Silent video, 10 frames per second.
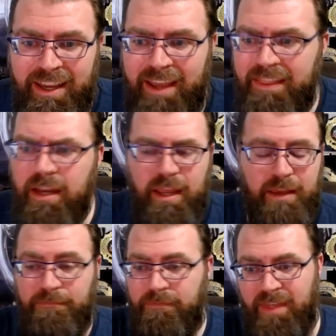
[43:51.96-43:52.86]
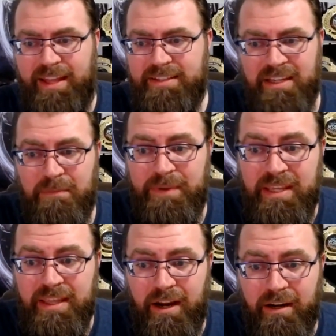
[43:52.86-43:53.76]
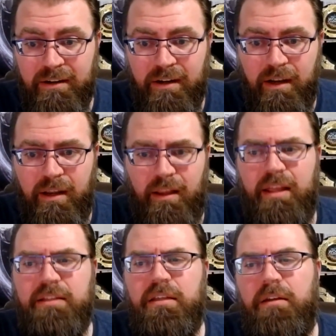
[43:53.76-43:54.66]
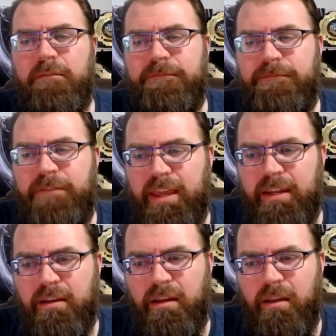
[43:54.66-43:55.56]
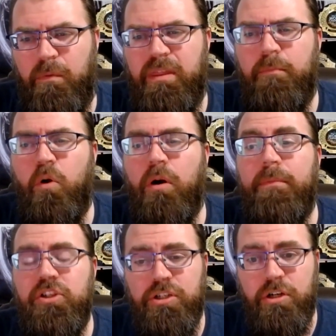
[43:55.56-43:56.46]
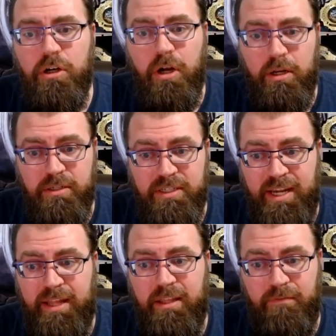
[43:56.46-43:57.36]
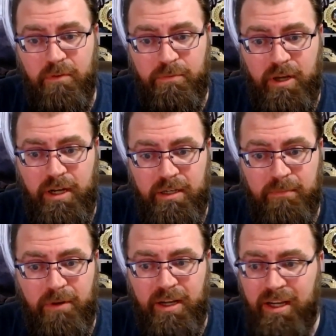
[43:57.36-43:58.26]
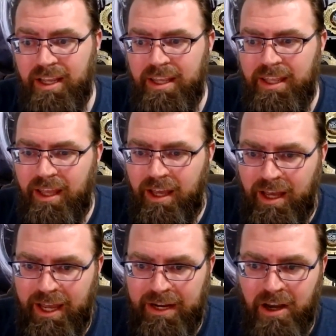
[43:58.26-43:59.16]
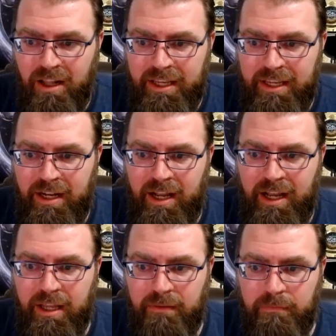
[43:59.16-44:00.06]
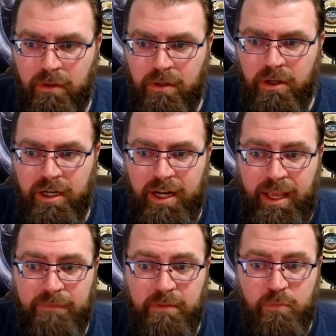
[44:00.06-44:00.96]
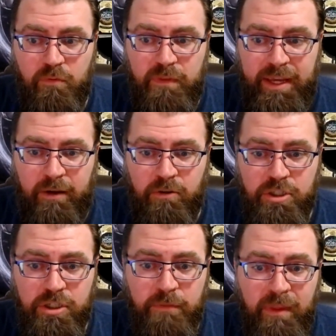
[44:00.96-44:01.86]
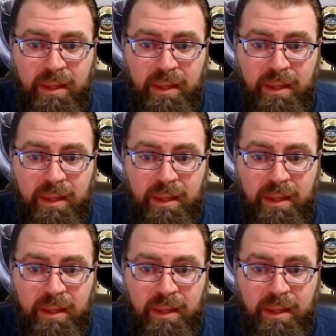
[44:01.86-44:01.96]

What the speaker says: And then if that's going to be there, it's going to fit with a more mature understanding of your product and market. I call it you're going to have to move the couch.